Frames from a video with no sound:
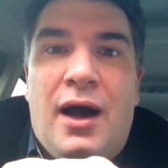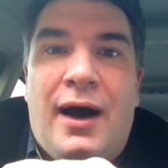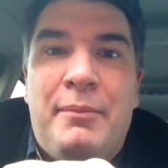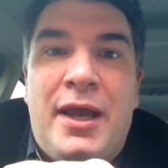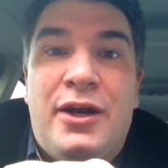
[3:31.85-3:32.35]

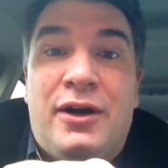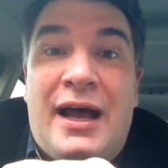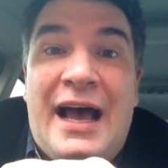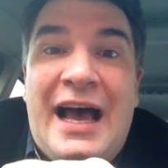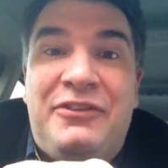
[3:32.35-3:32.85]
I made her a
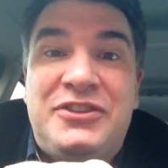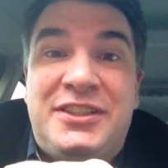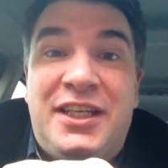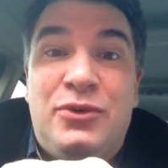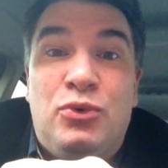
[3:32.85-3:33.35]

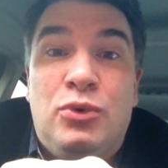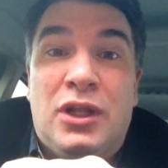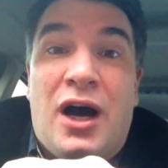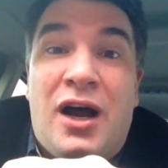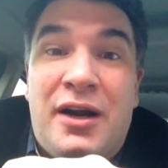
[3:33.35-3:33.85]
half-sin
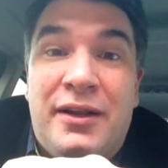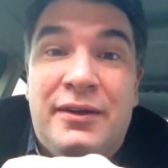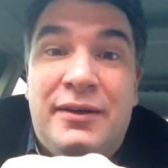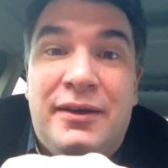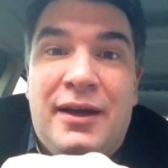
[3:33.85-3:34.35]
roulade.
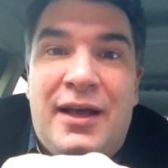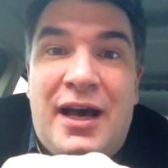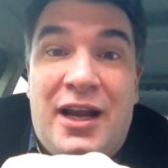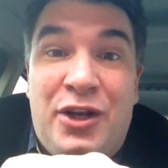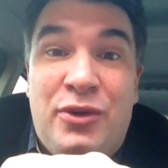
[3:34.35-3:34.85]
And
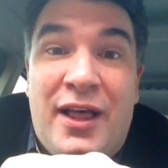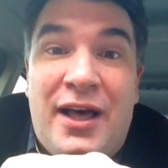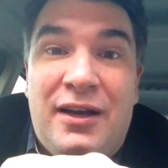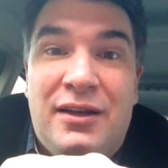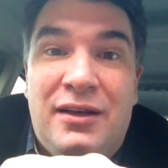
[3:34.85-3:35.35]
how to do that?